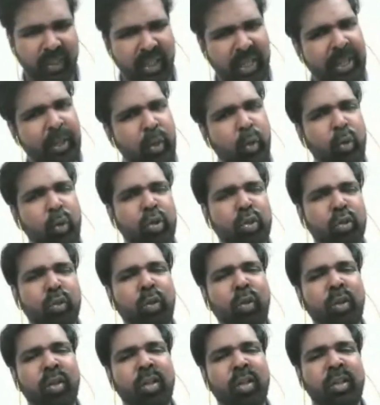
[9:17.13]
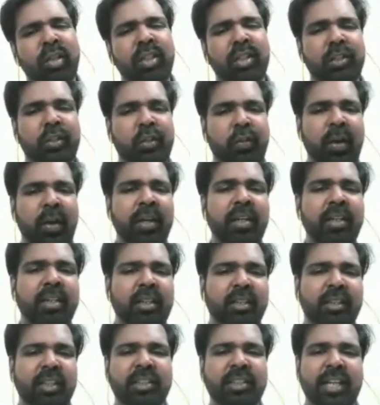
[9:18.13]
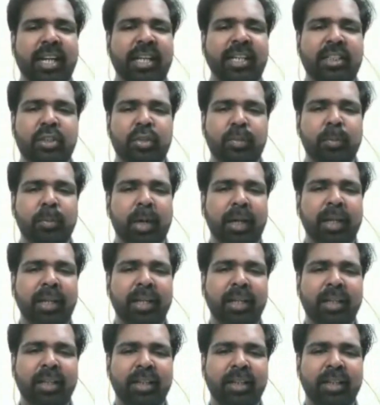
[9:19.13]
and also shrunk the size by